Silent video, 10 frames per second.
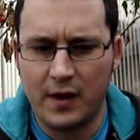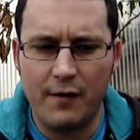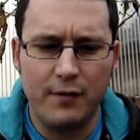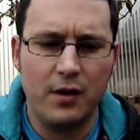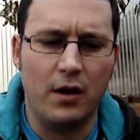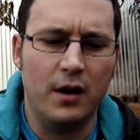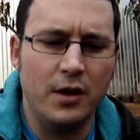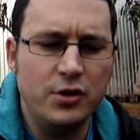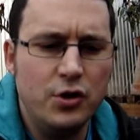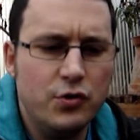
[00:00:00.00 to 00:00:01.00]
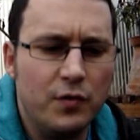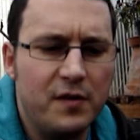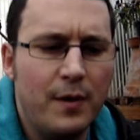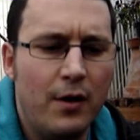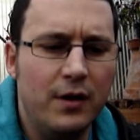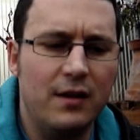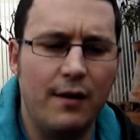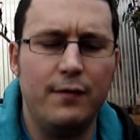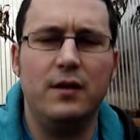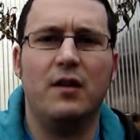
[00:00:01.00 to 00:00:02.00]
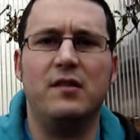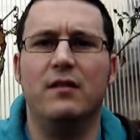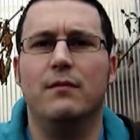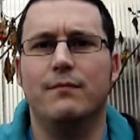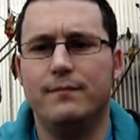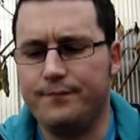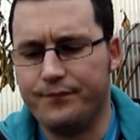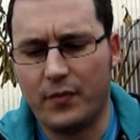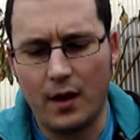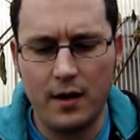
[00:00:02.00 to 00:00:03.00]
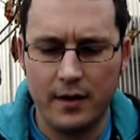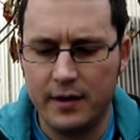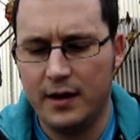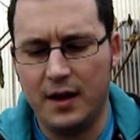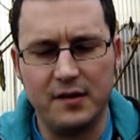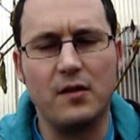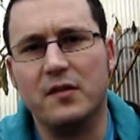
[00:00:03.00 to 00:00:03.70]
got an unusual smell, and it definitely doesn't. It's